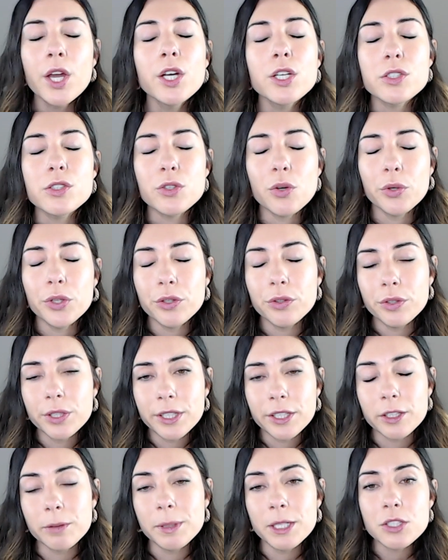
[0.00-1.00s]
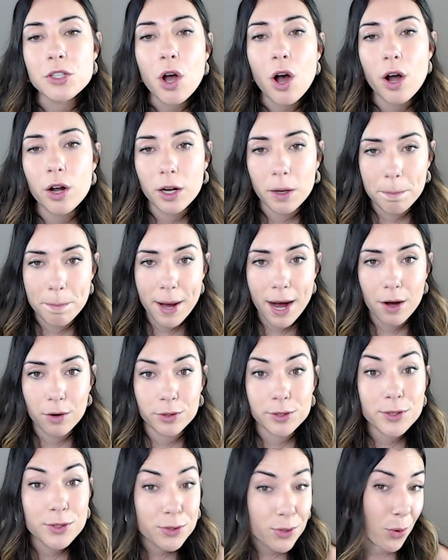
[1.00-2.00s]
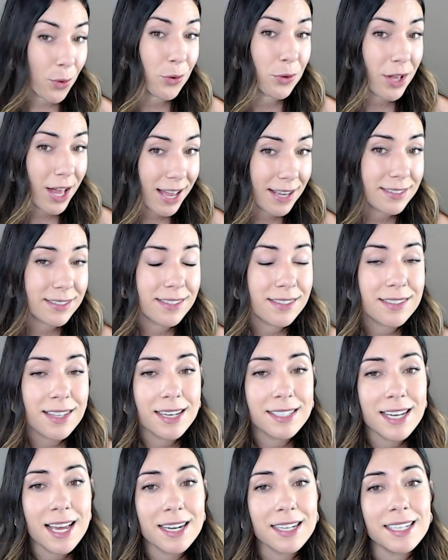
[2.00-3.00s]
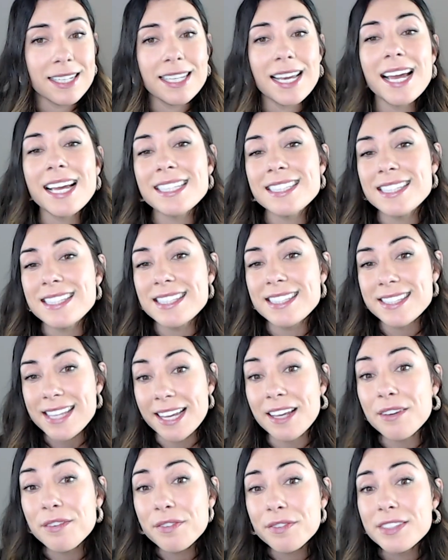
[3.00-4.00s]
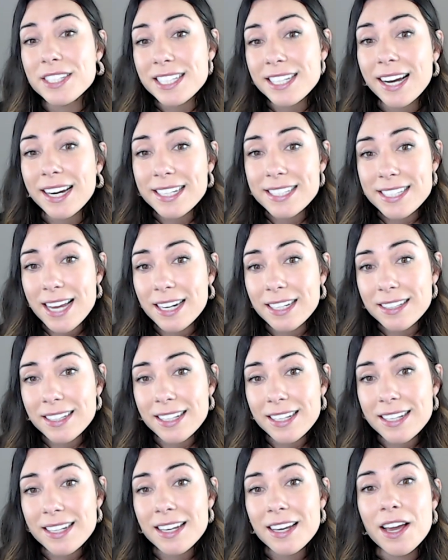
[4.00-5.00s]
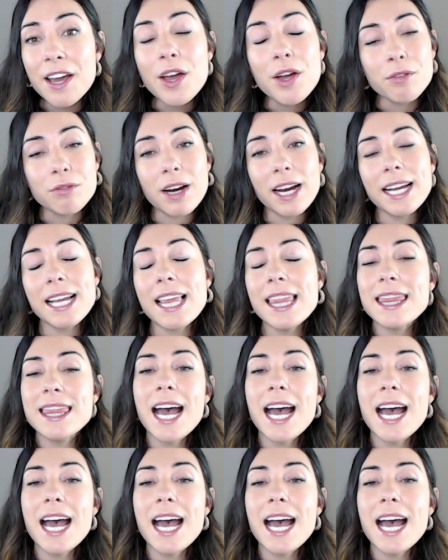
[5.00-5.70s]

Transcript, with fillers: So you'll hear me talk about soul essence identity and safety identity, right?